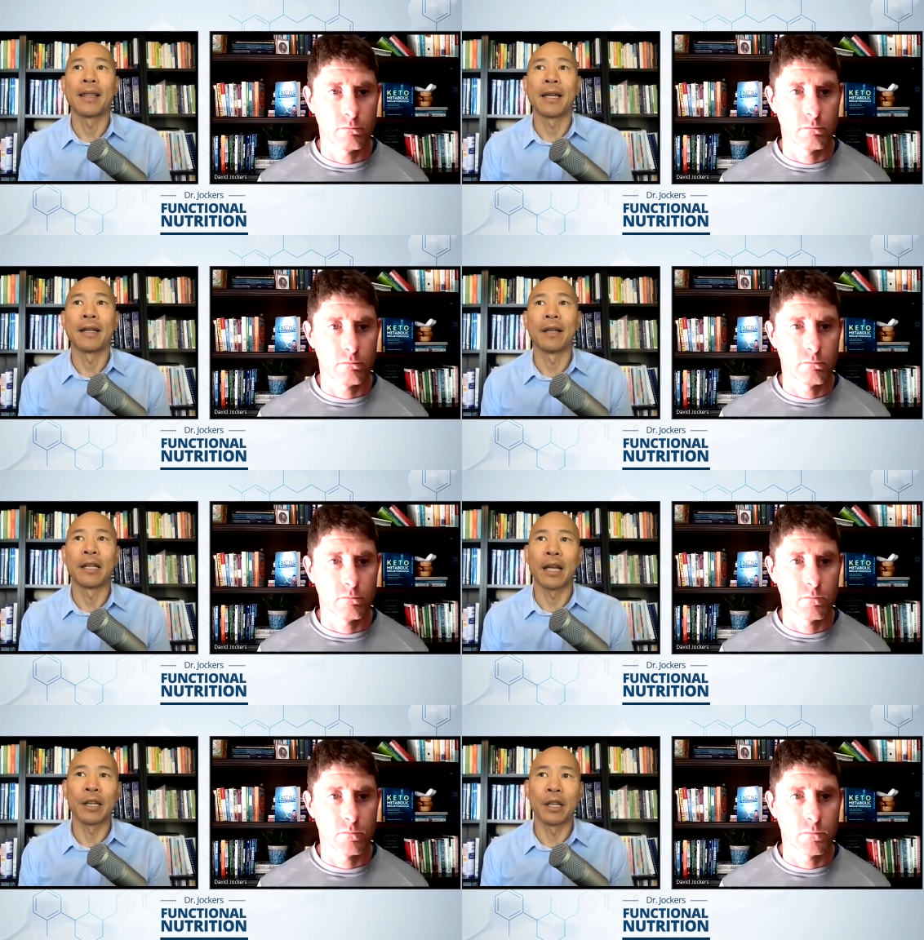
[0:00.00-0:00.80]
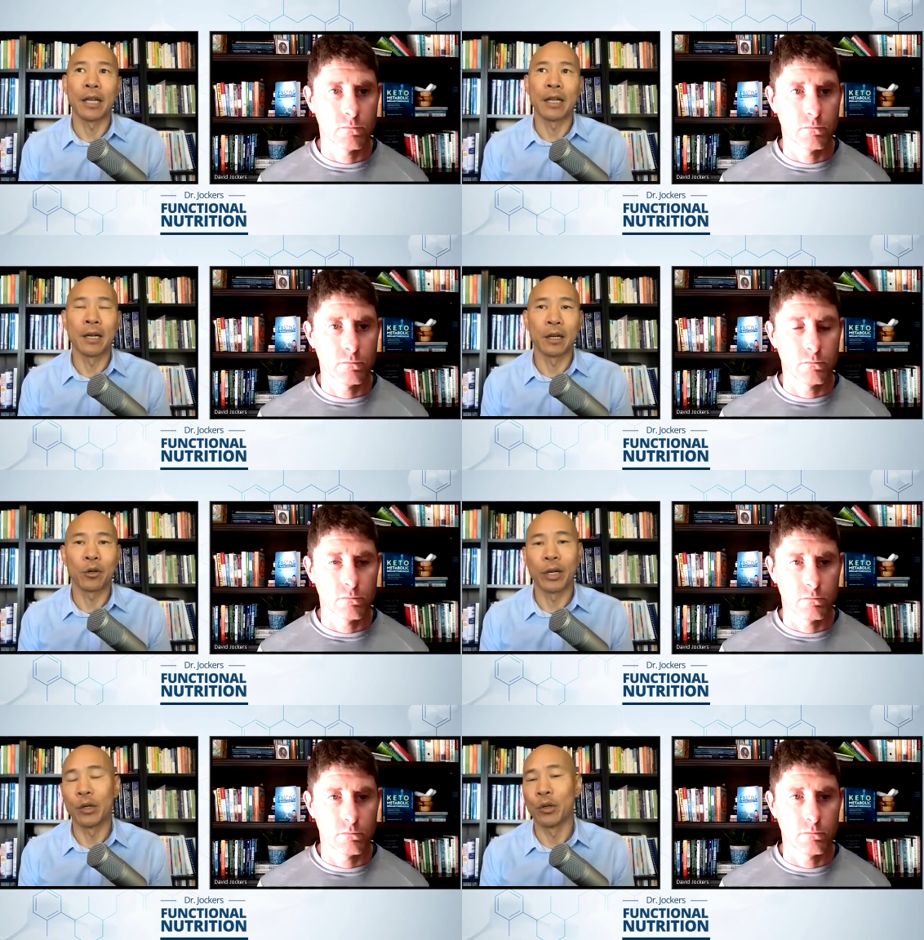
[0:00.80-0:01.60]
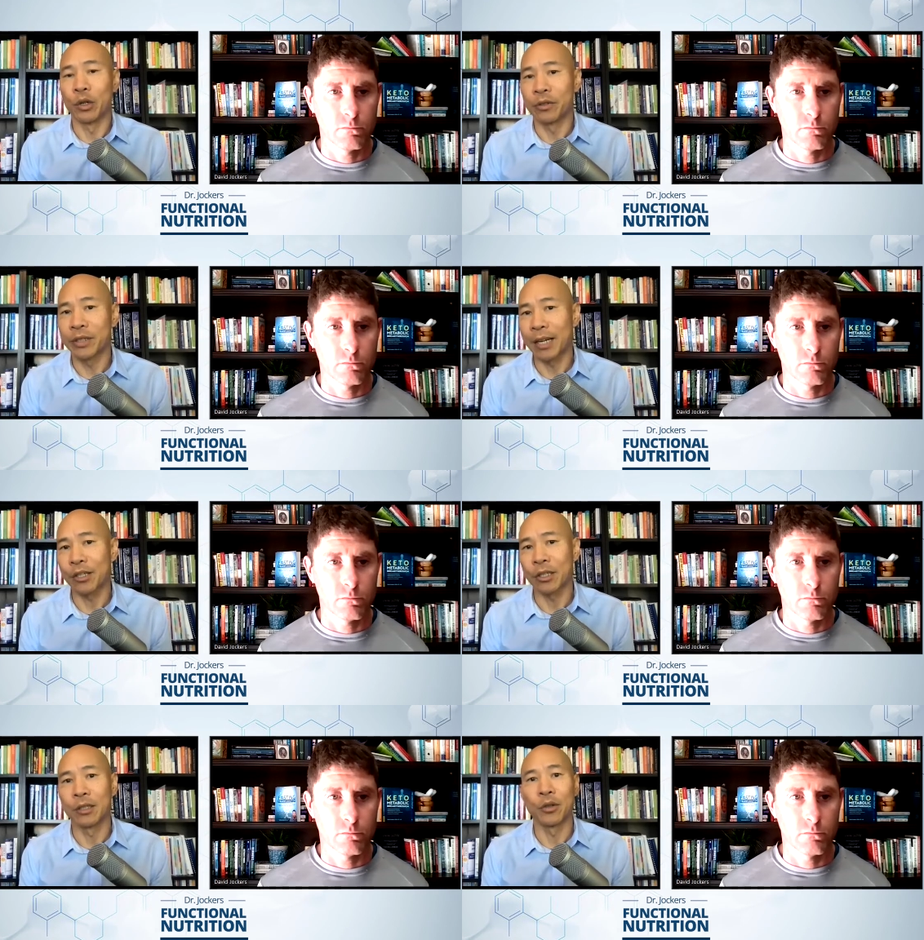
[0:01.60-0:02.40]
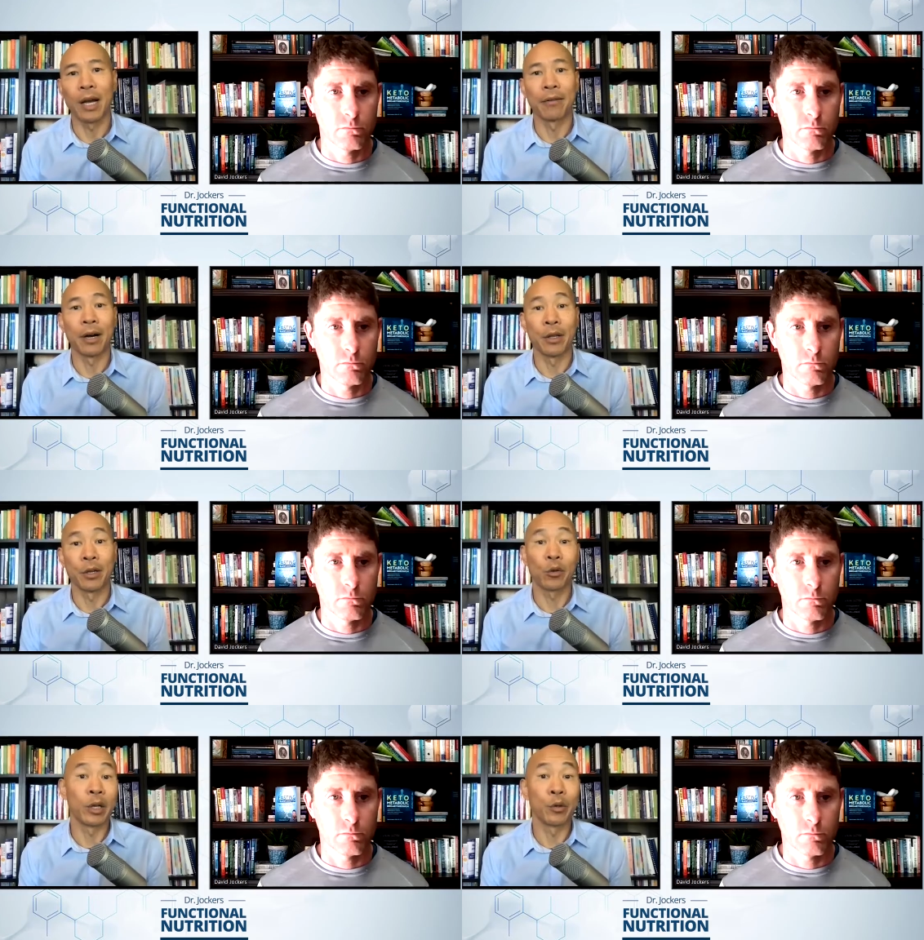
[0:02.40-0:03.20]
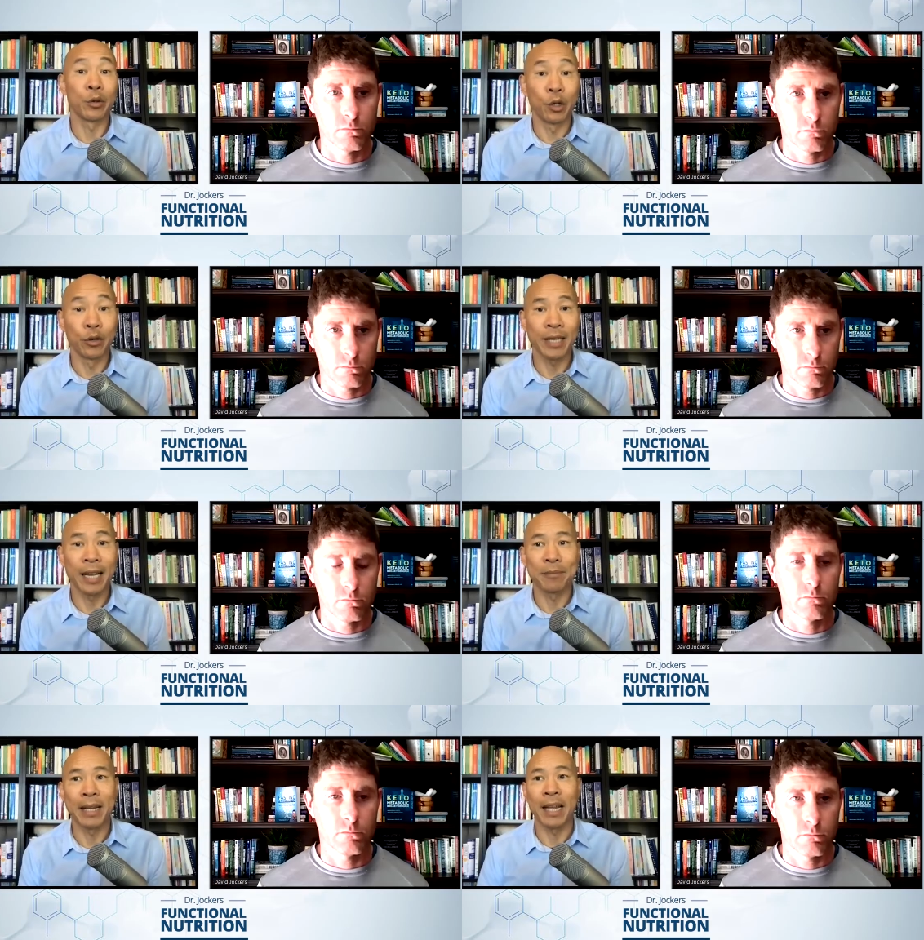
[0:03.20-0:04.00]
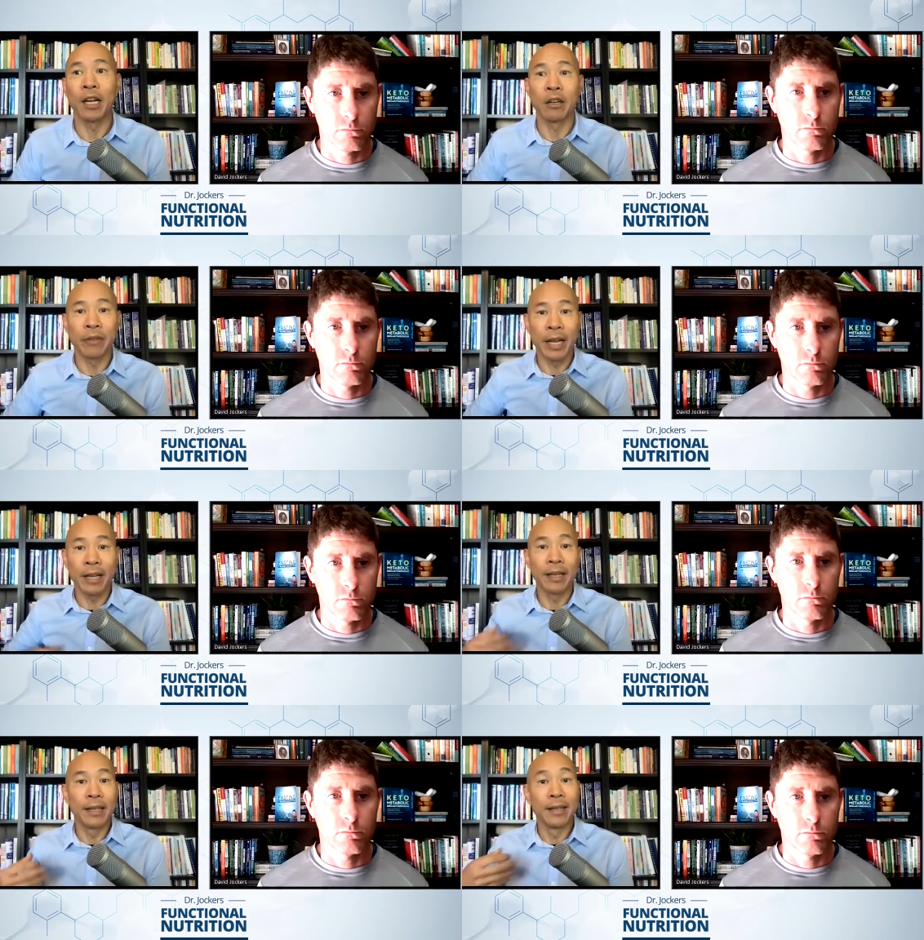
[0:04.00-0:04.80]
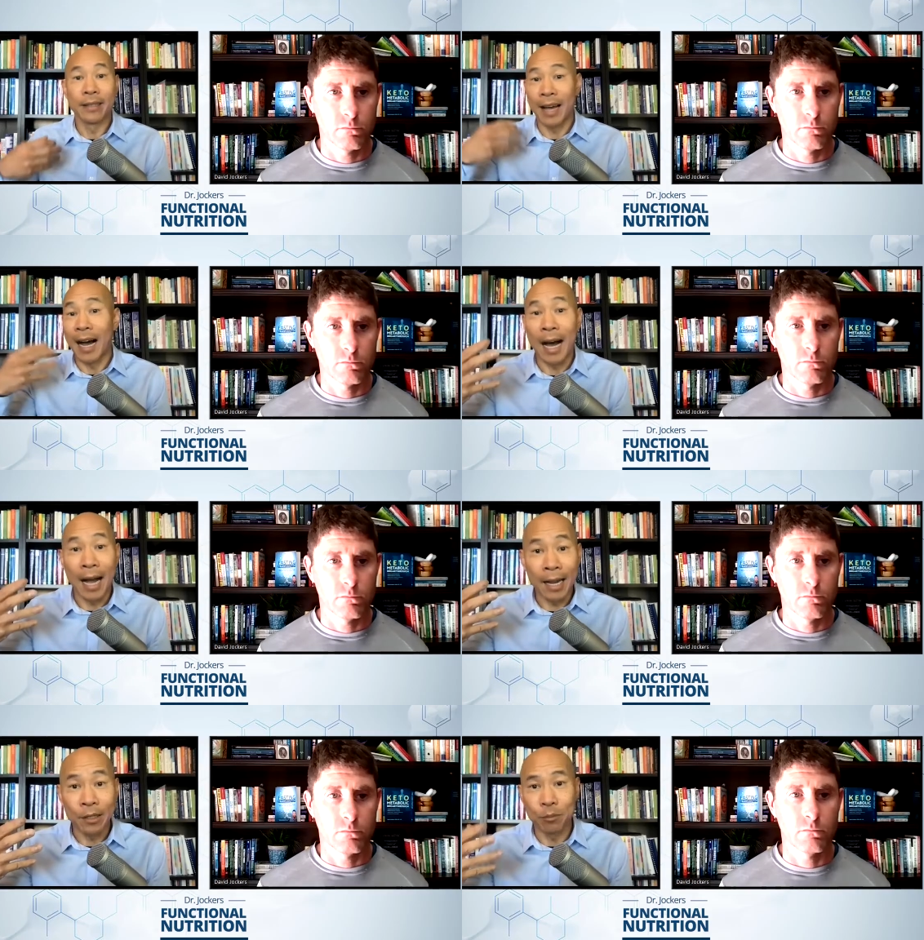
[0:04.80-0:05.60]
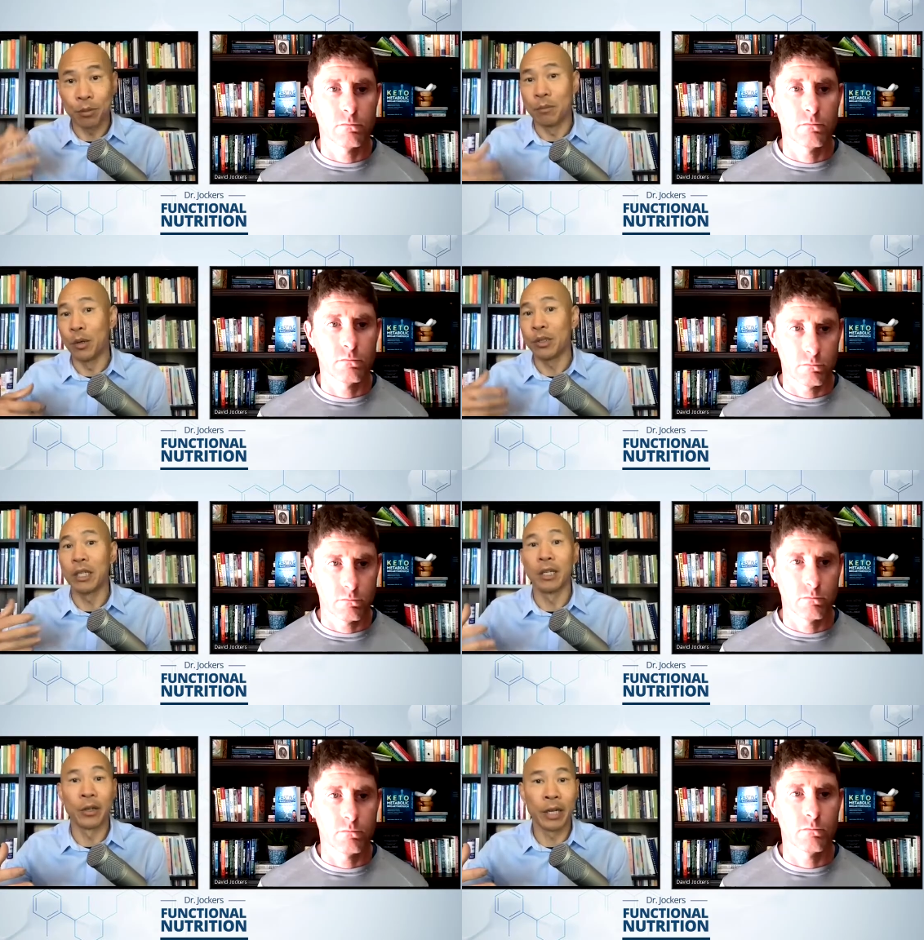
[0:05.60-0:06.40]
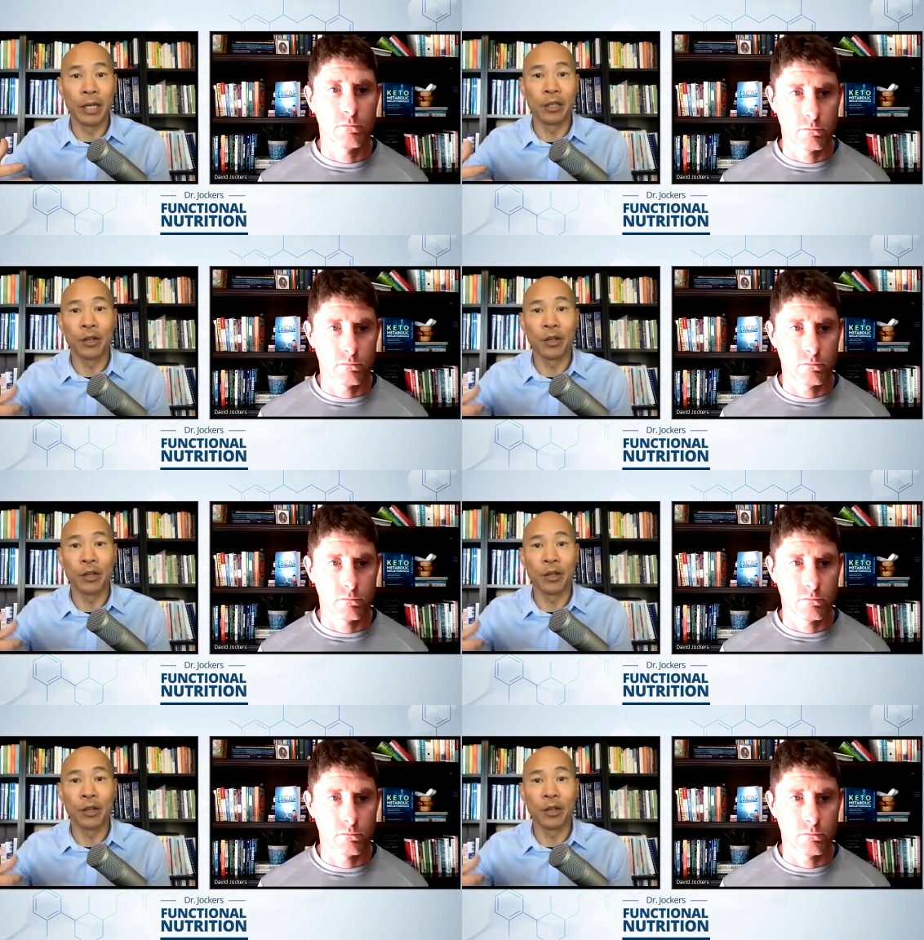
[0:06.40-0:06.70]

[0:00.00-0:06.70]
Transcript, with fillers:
Speaker 1: and then in the in a cranial nerve section, you have other cranial nerves that may innervate the eye to promote tearing.